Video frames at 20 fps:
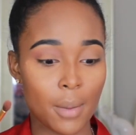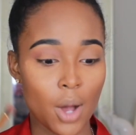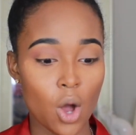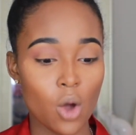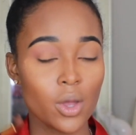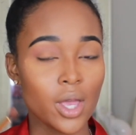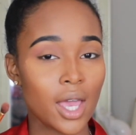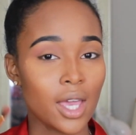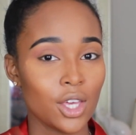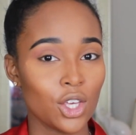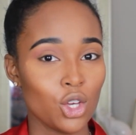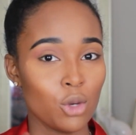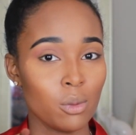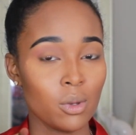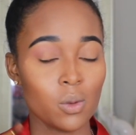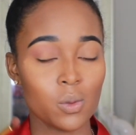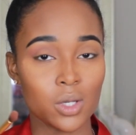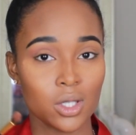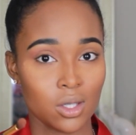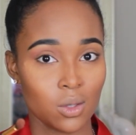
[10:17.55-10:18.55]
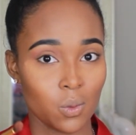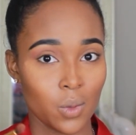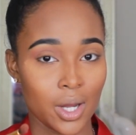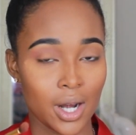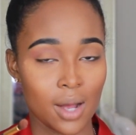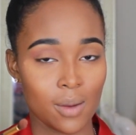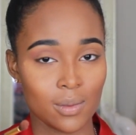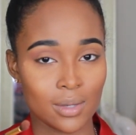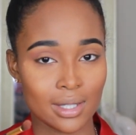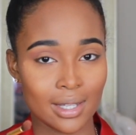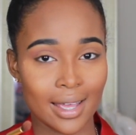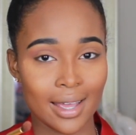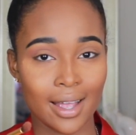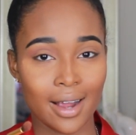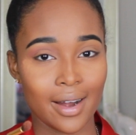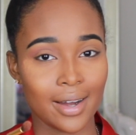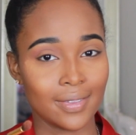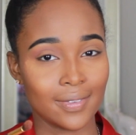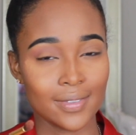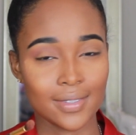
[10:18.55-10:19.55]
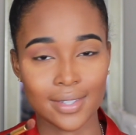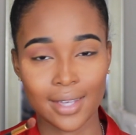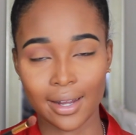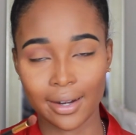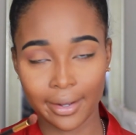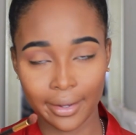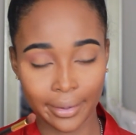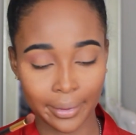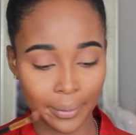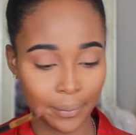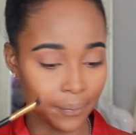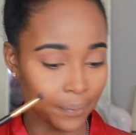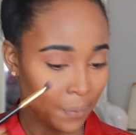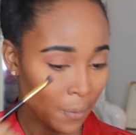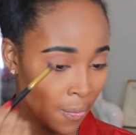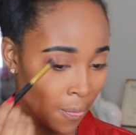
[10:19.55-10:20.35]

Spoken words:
Okay Cupid was the one I was like, all right, this gotta go.